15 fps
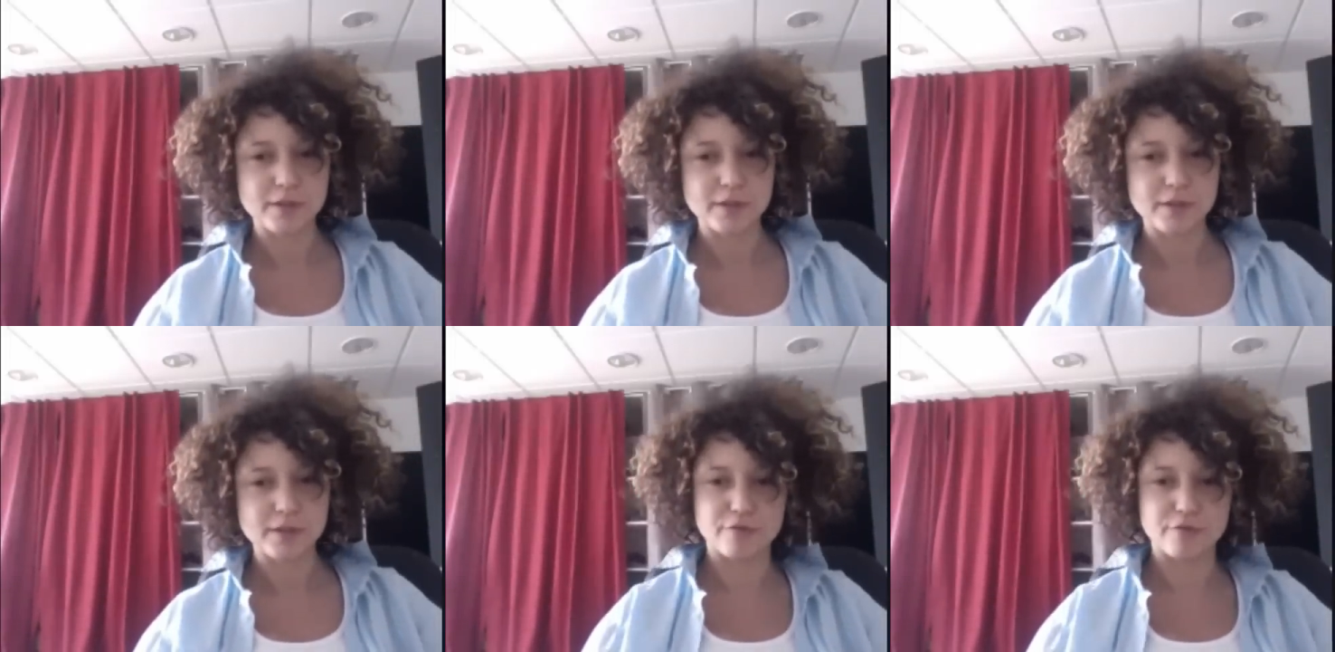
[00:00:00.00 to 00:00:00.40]

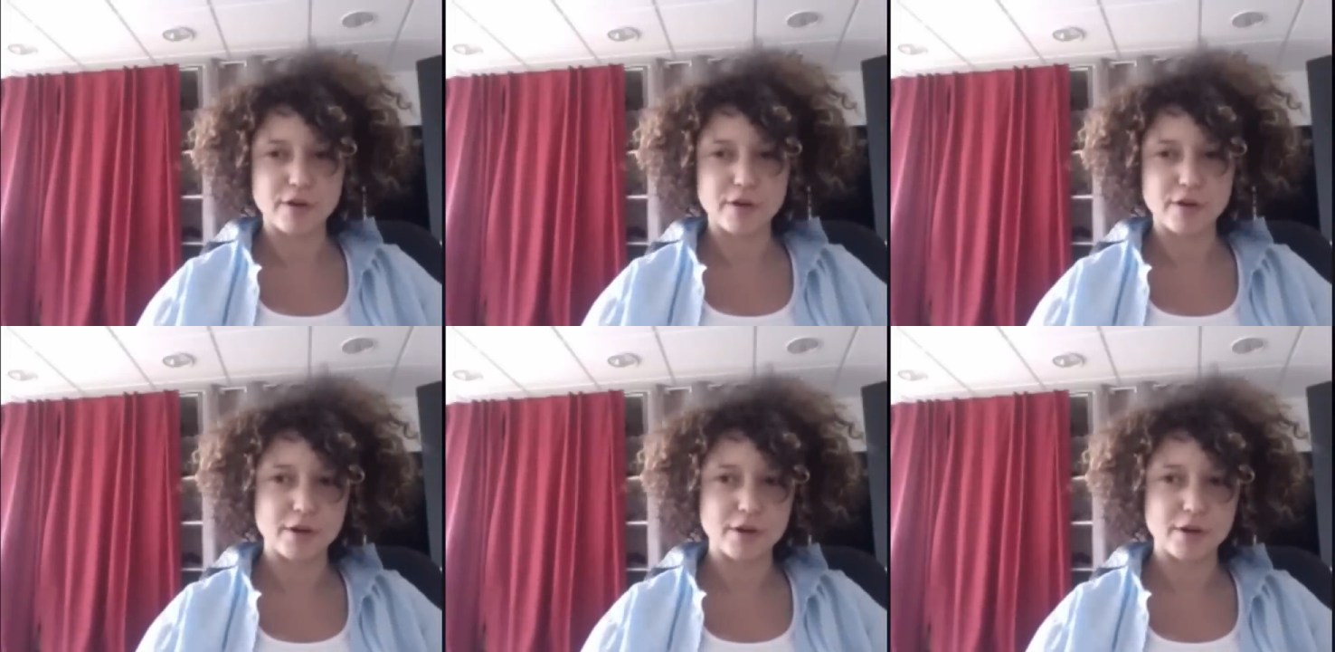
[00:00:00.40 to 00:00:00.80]
kind of
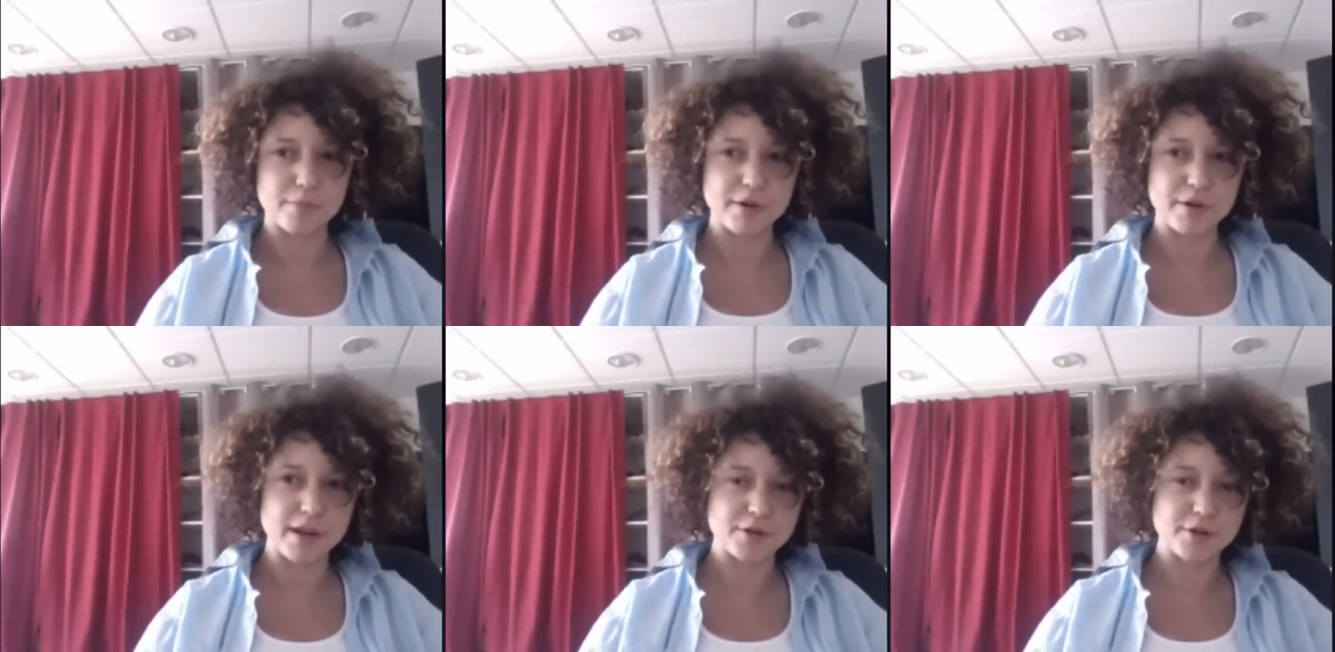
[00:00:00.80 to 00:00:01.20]
a
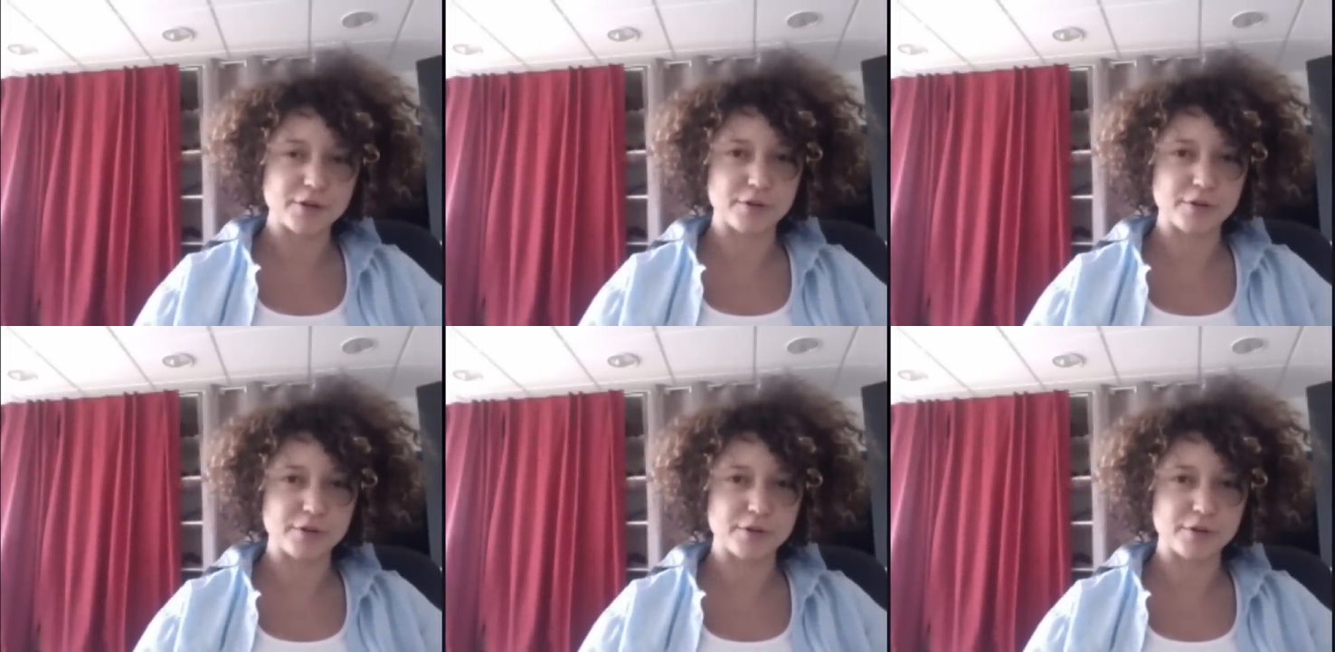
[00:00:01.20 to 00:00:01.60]

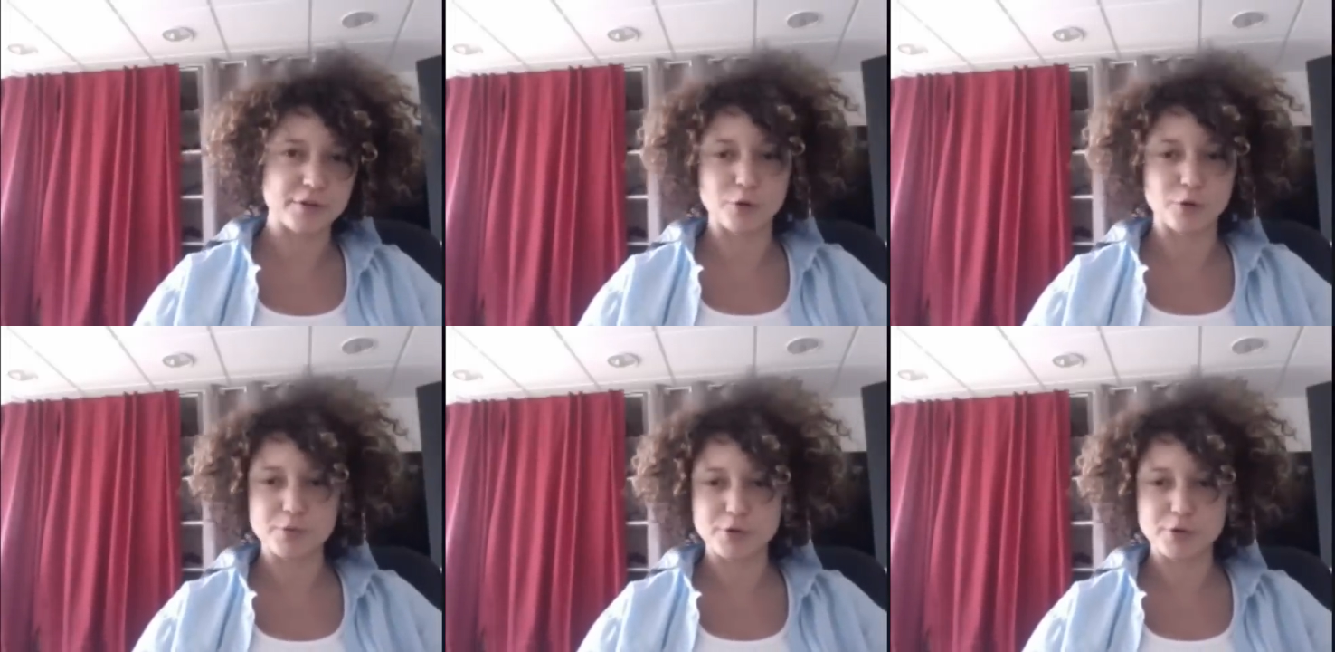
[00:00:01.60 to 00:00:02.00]
combination of
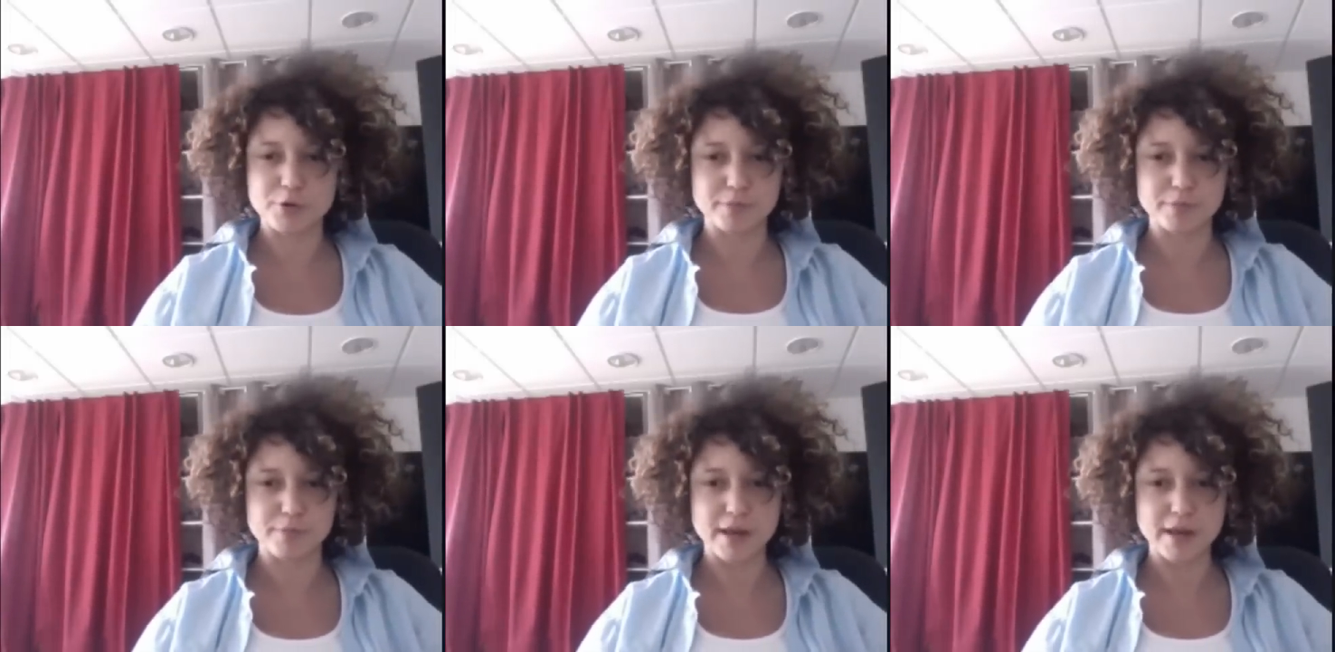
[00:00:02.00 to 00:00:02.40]

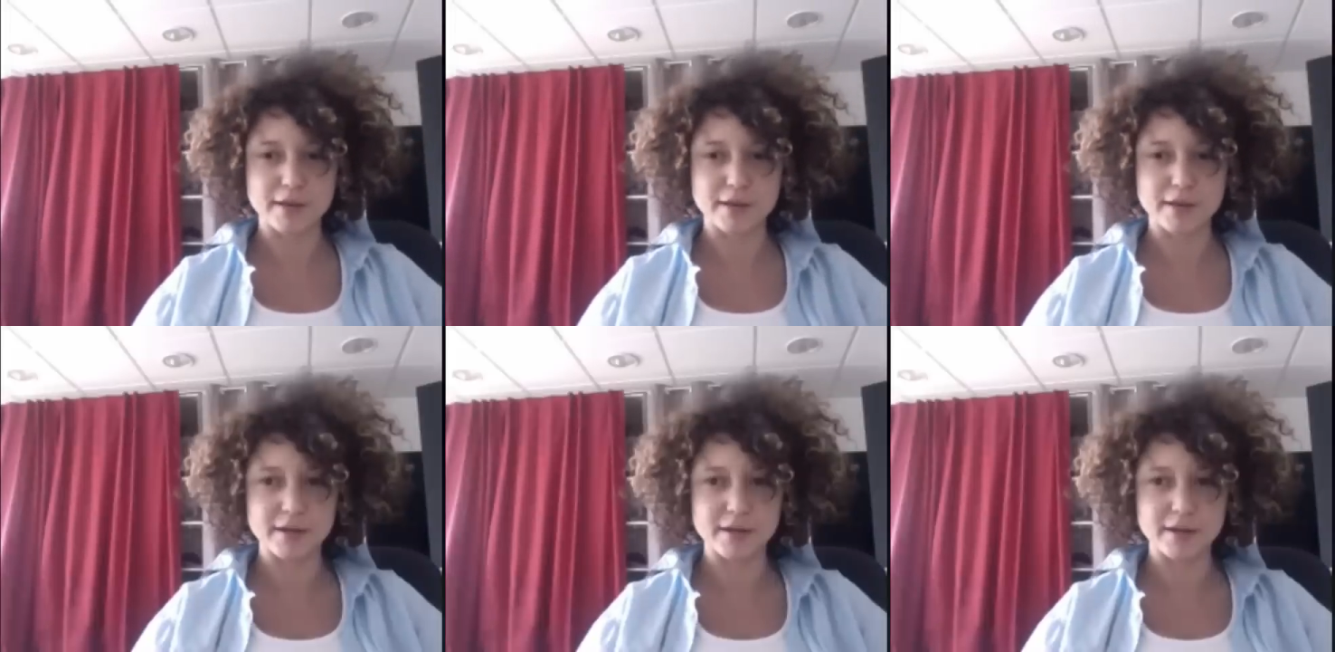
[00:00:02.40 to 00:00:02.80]
sculpture and
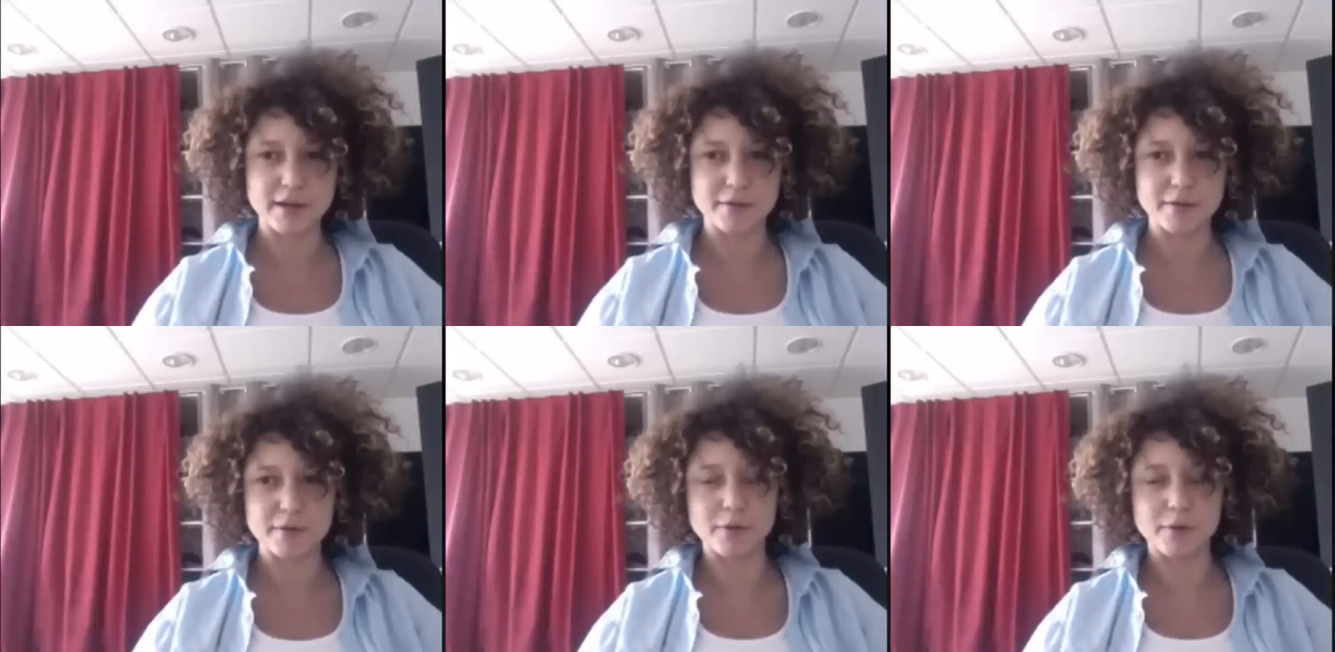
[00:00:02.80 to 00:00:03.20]
painting,
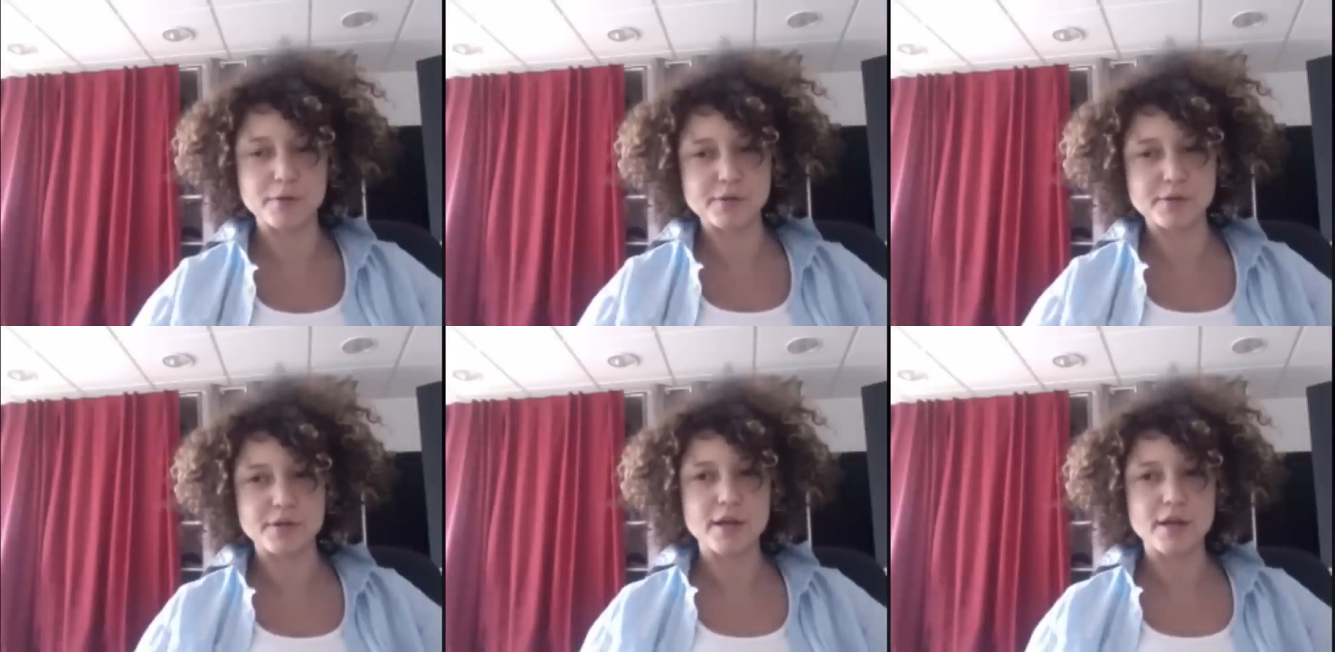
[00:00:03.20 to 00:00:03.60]
and I would
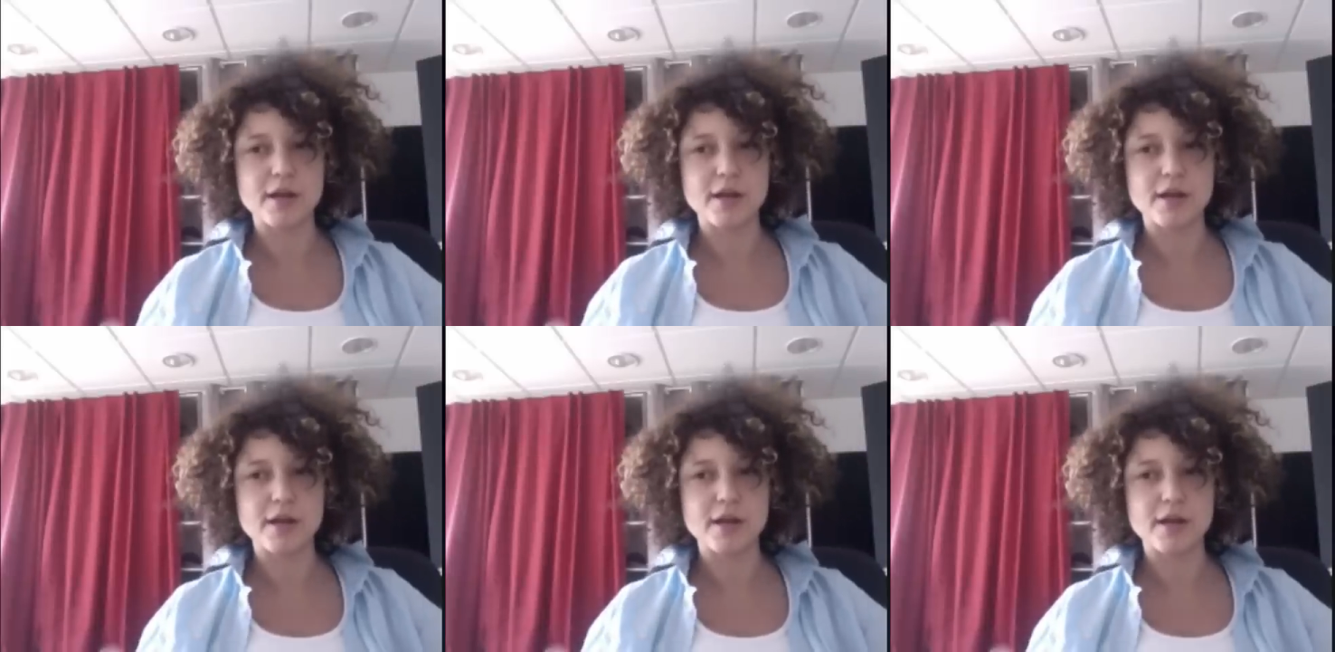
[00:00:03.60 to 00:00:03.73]
always